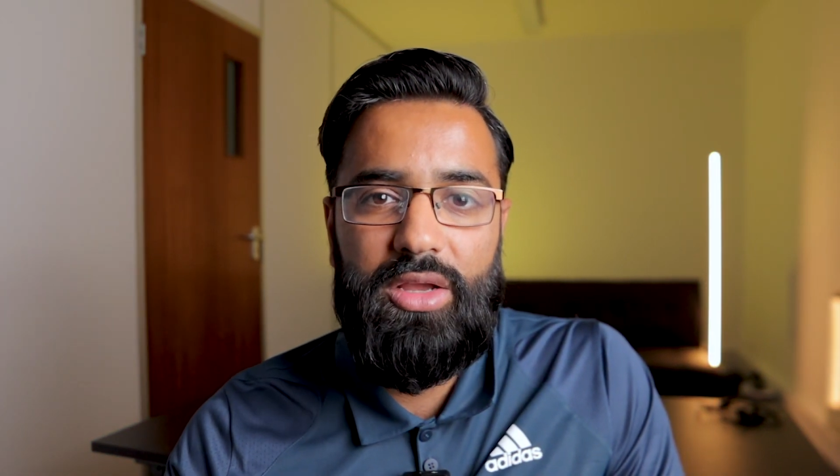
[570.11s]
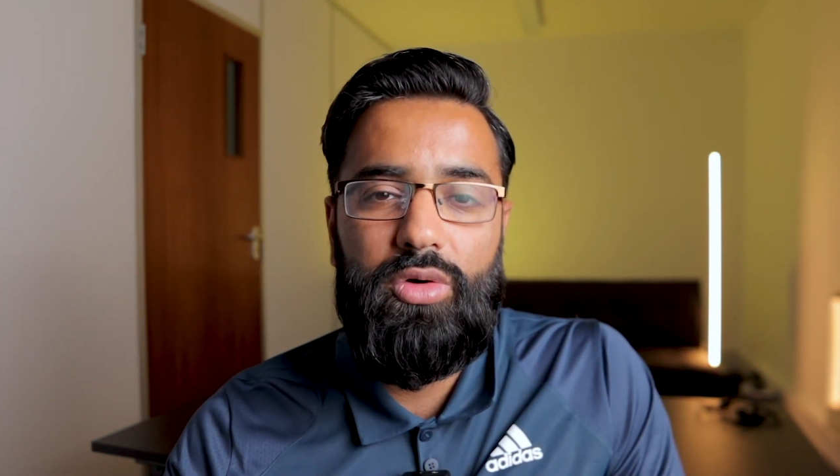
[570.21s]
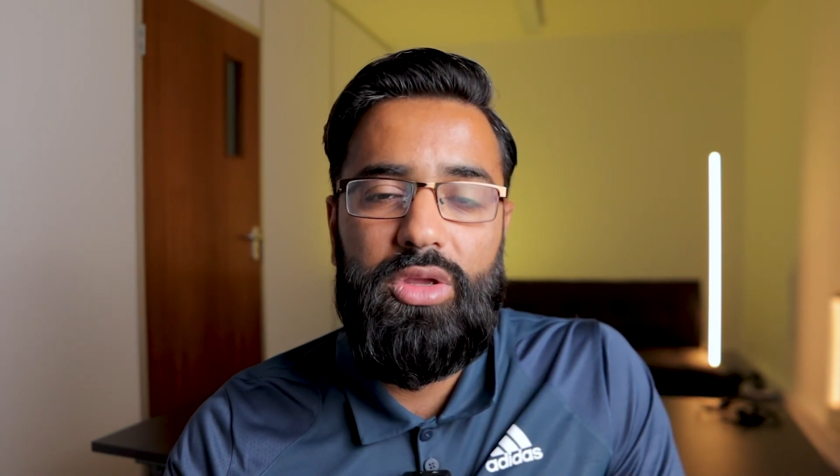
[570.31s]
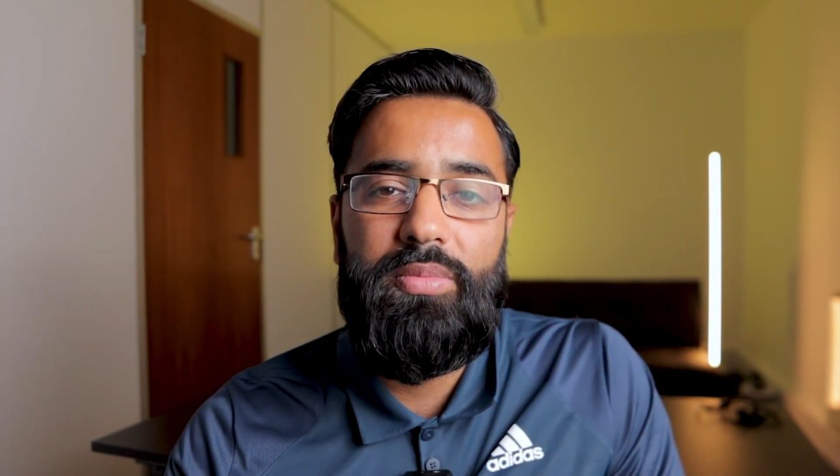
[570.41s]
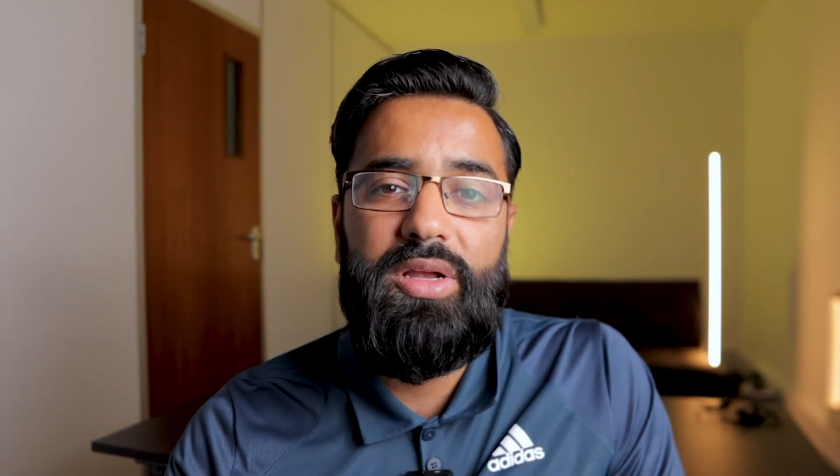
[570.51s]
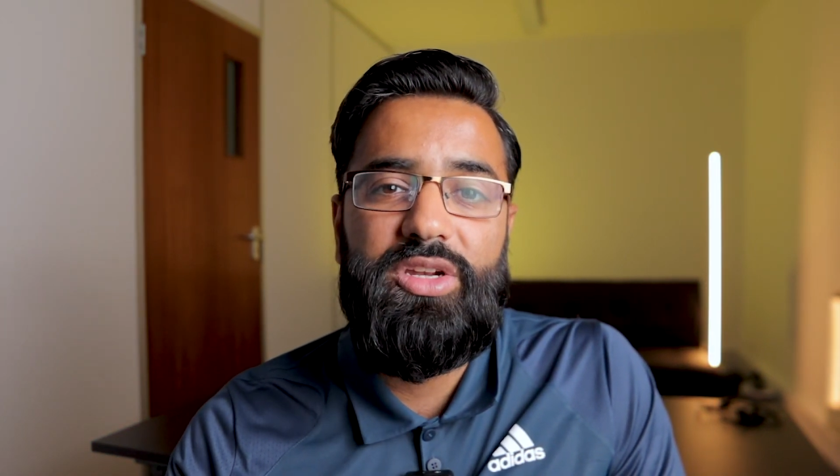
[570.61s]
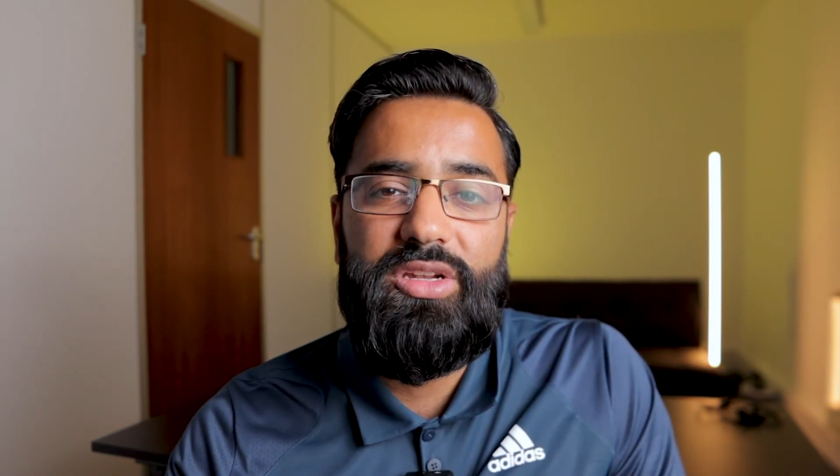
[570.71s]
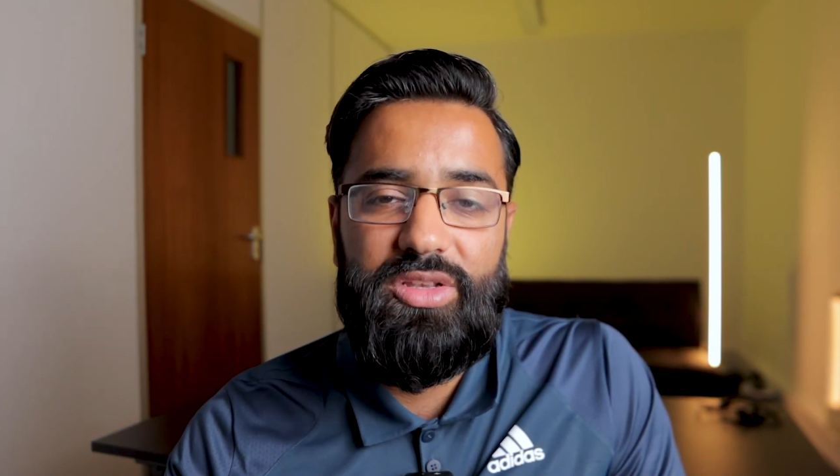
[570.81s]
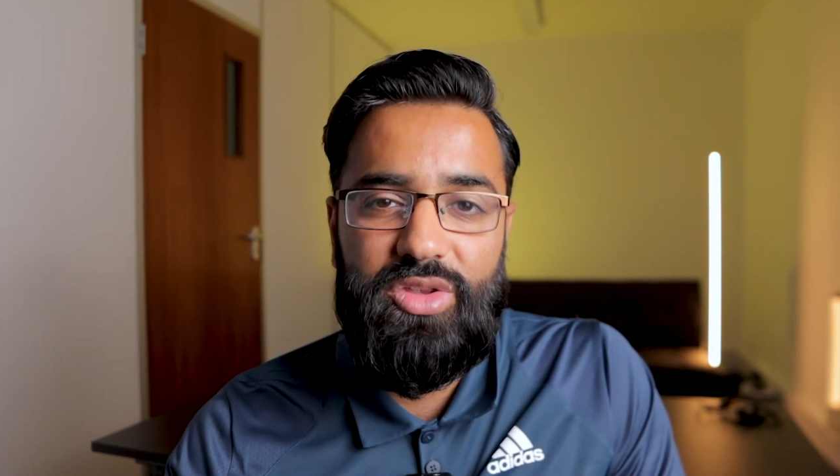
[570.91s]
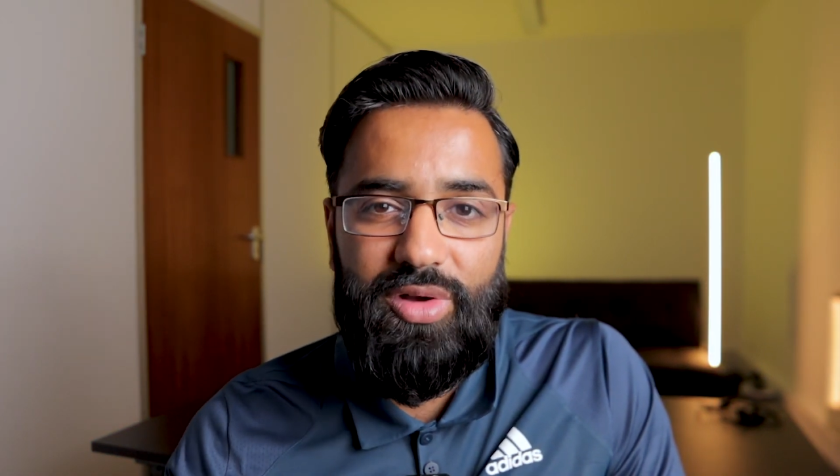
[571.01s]
or your budget
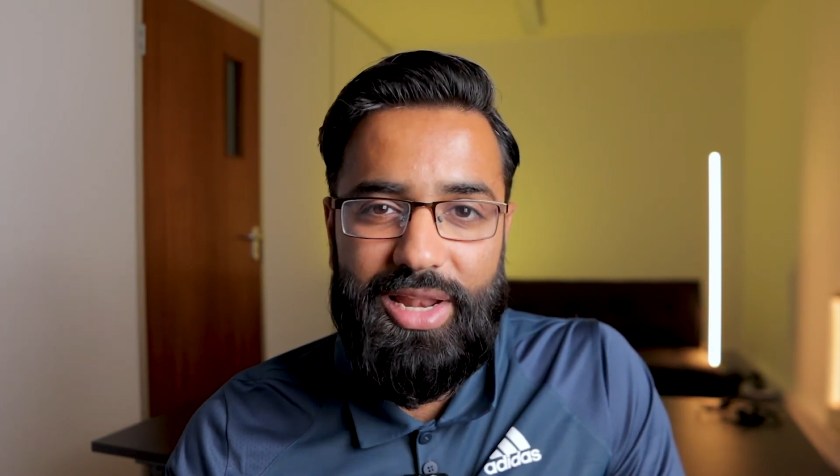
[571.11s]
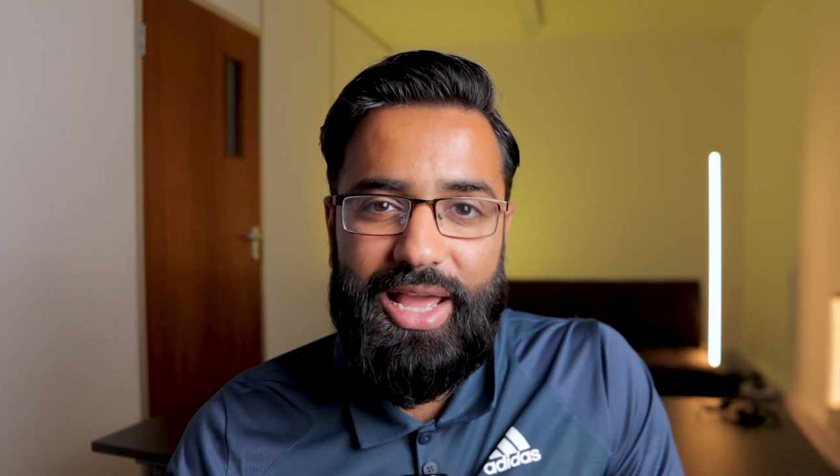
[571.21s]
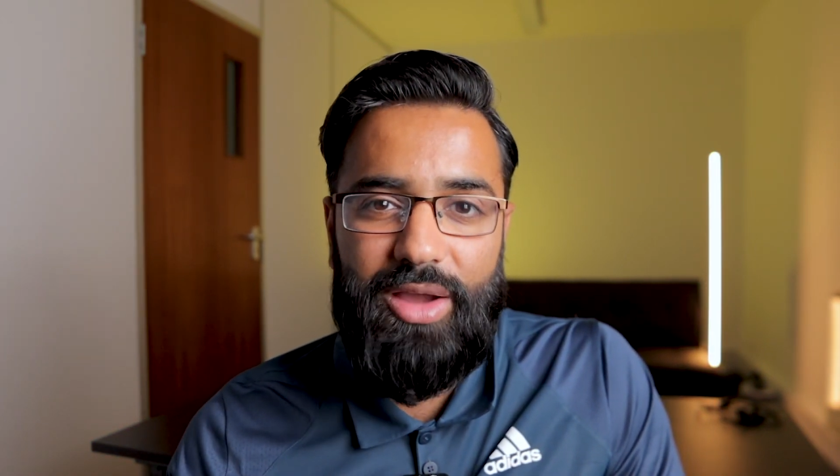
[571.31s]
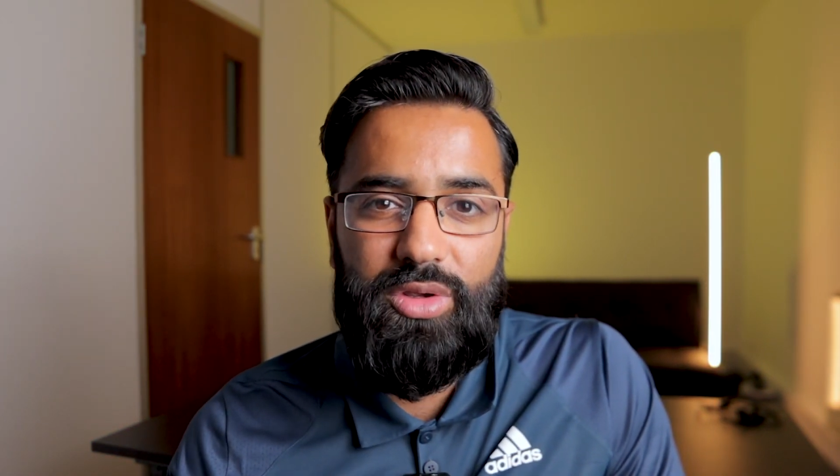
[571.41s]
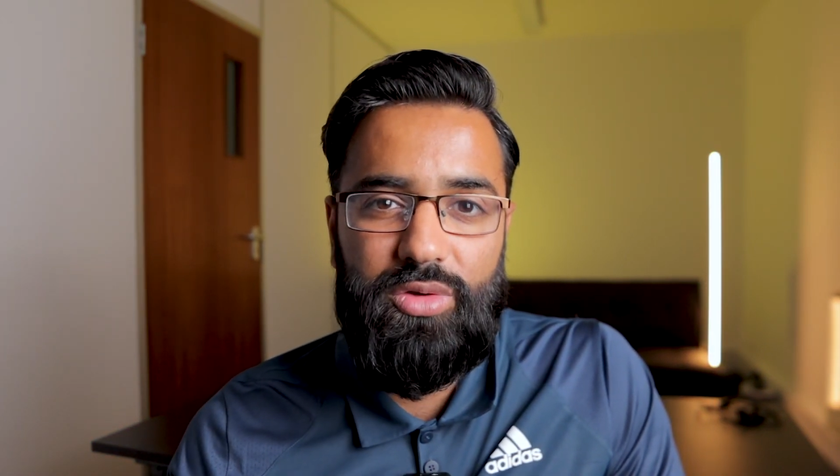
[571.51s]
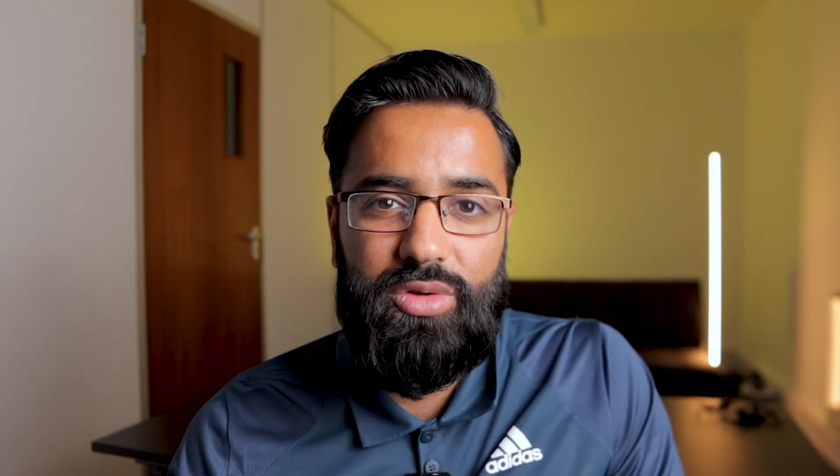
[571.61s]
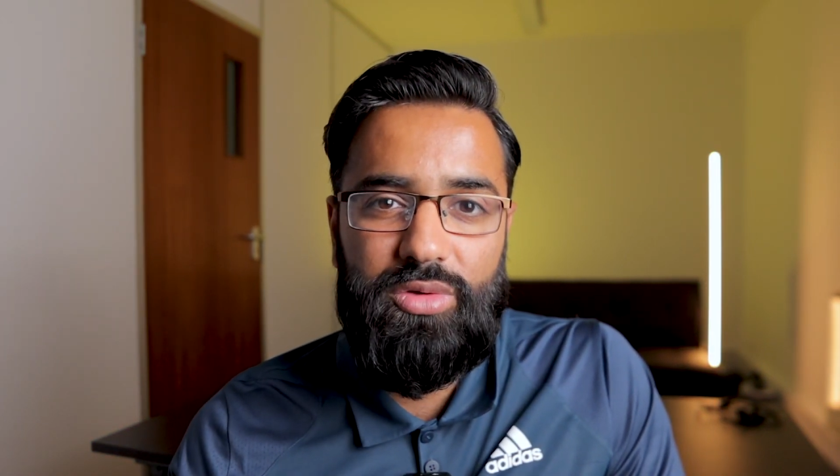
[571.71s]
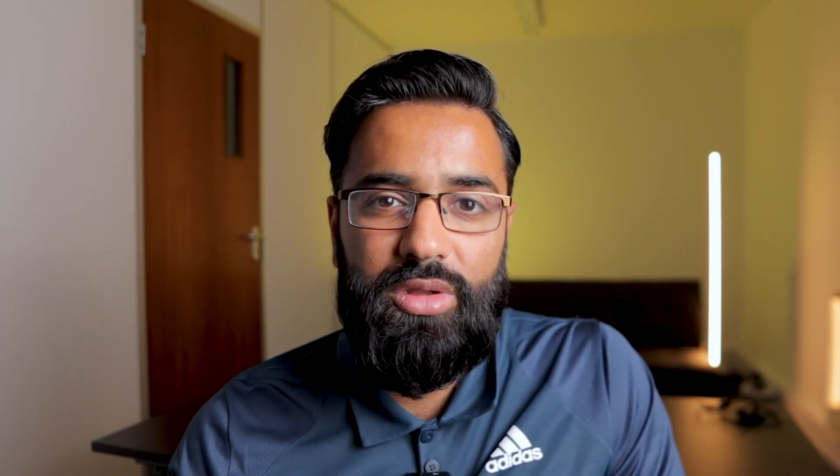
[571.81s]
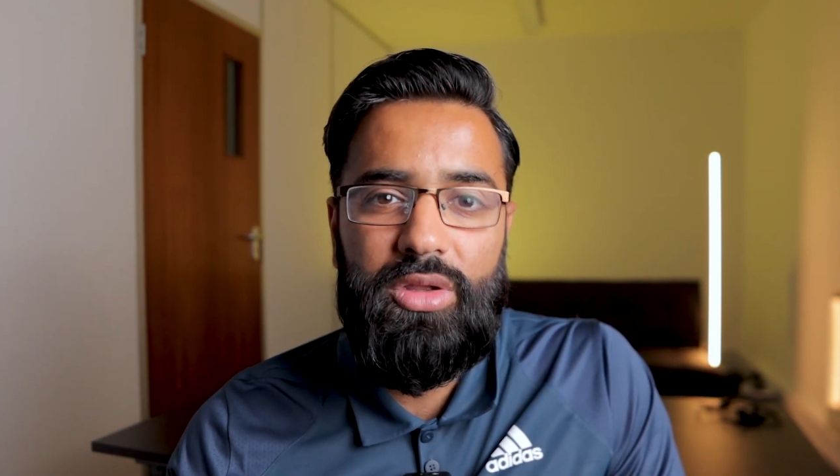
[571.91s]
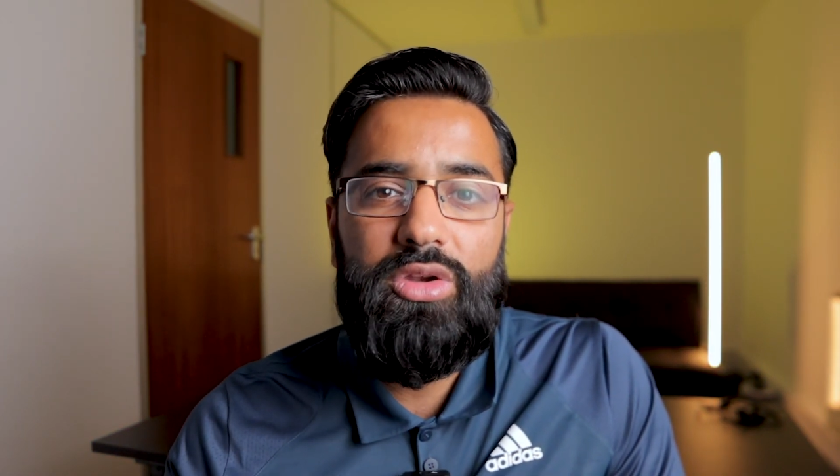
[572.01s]
does not allow you to,
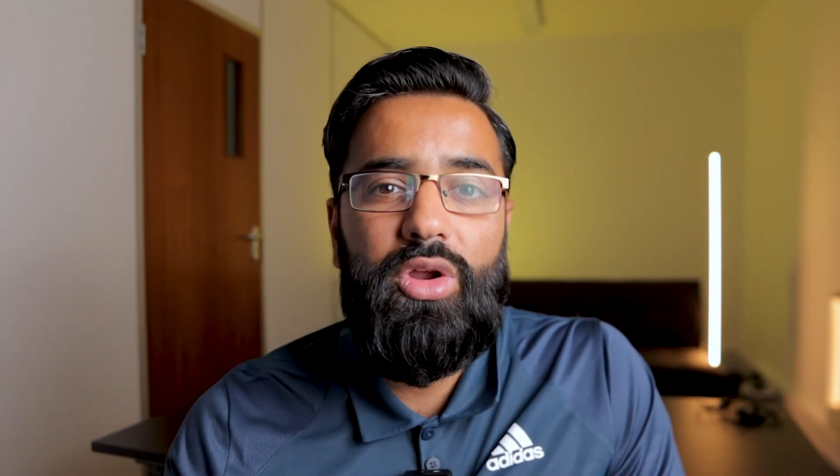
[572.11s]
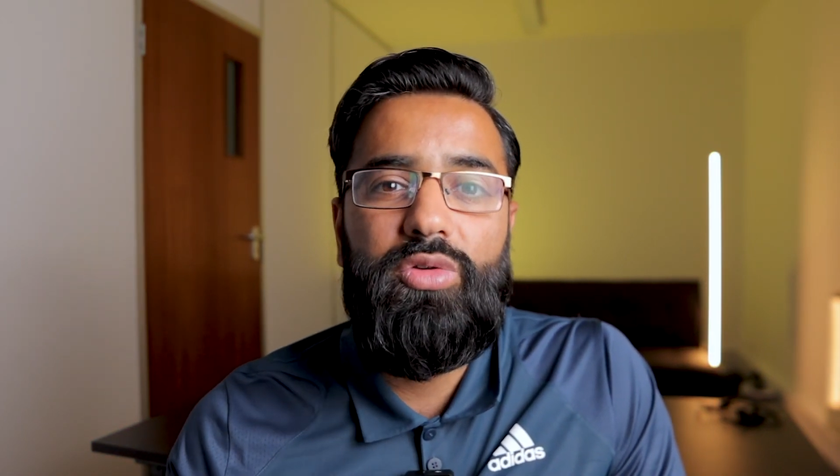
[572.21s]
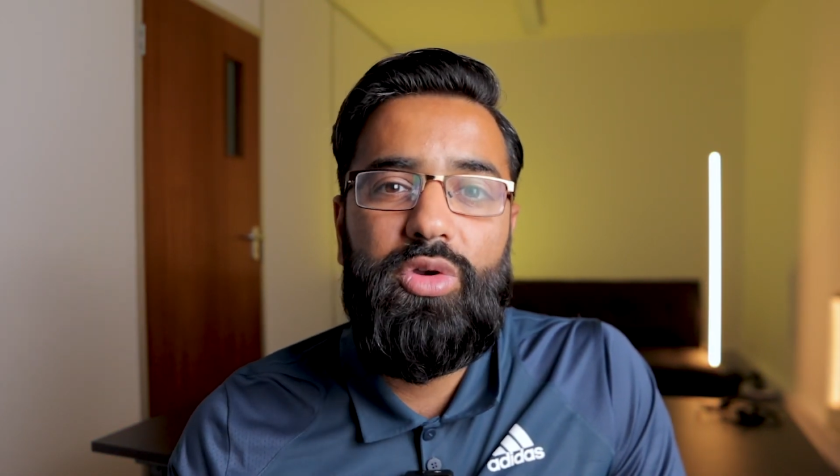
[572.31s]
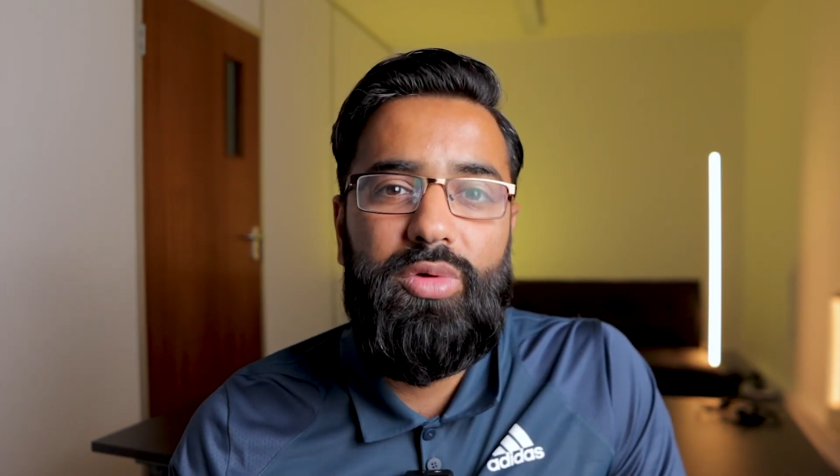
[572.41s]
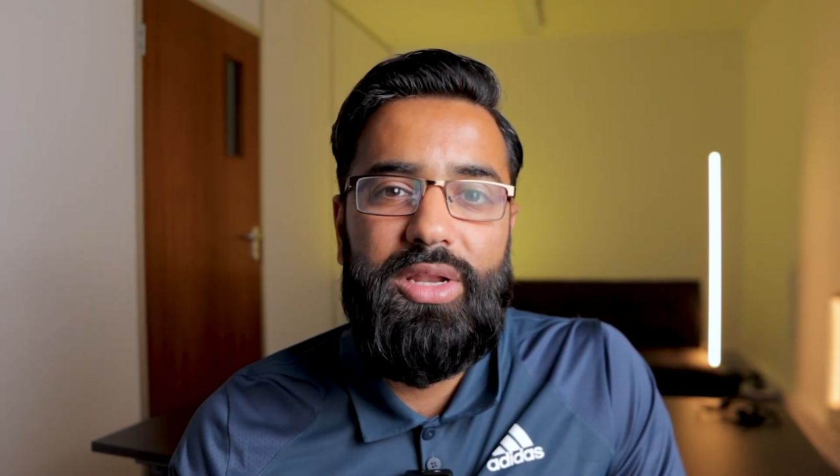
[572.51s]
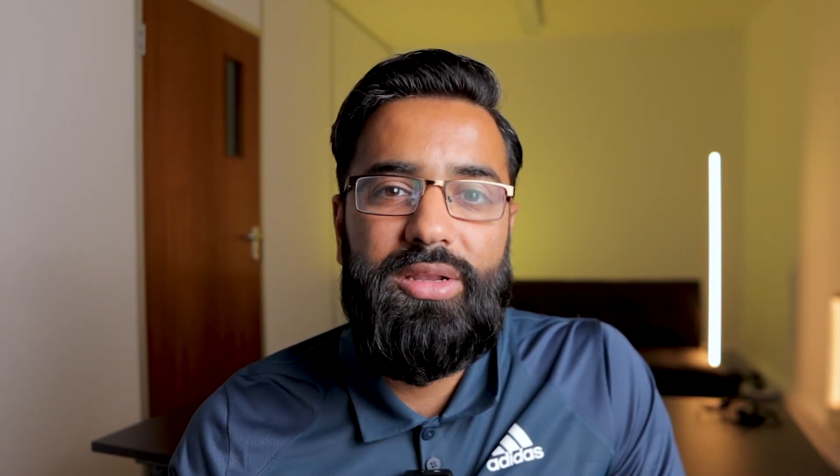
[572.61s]
don't do it.